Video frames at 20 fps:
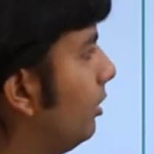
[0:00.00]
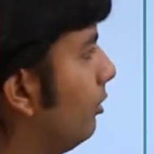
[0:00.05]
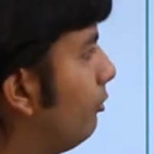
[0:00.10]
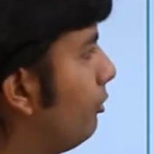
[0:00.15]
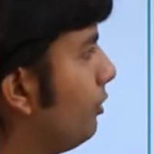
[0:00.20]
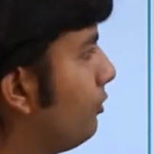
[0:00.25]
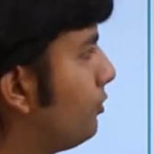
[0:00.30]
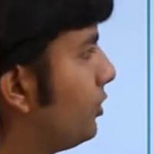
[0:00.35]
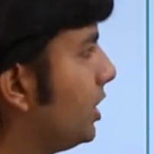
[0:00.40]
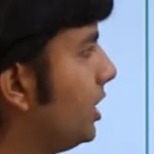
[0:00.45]

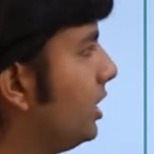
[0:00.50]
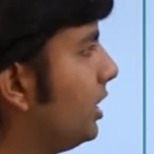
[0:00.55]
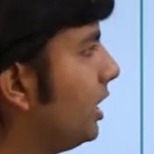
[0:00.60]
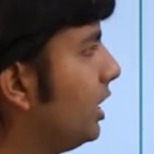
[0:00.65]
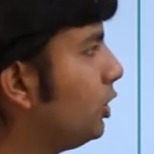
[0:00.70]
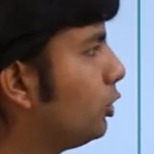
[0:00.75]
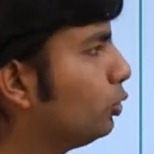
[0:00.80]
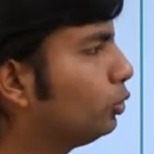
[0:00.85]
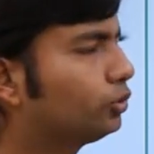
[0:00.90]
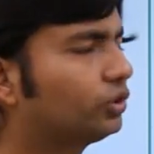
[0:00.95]
15
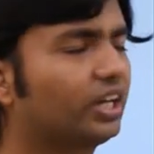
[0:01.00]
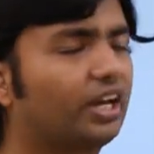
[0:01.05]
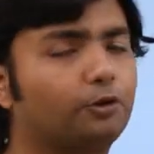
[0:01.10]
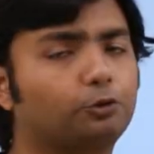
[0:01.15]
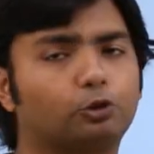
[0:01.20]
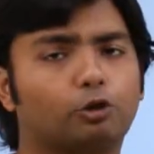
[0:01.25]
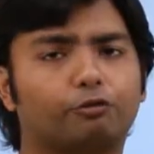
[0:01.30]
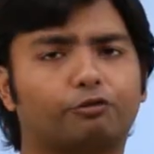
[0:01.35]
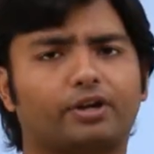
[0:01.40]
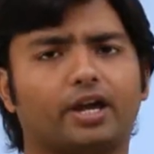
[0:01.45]
into
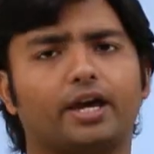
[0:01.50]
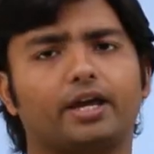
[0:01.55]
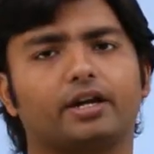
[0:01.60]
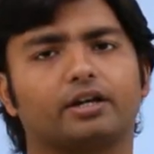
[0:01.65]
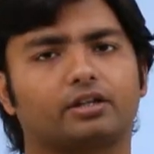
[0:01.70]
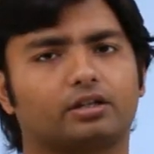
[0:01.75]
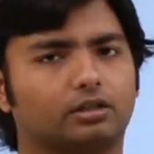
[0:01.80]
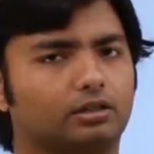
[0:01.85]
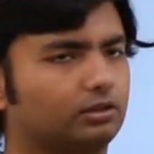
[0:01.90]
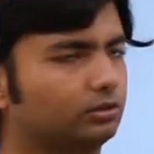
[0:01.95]
size of
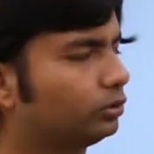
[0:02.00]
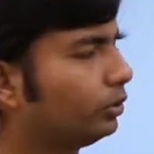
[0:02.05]
character.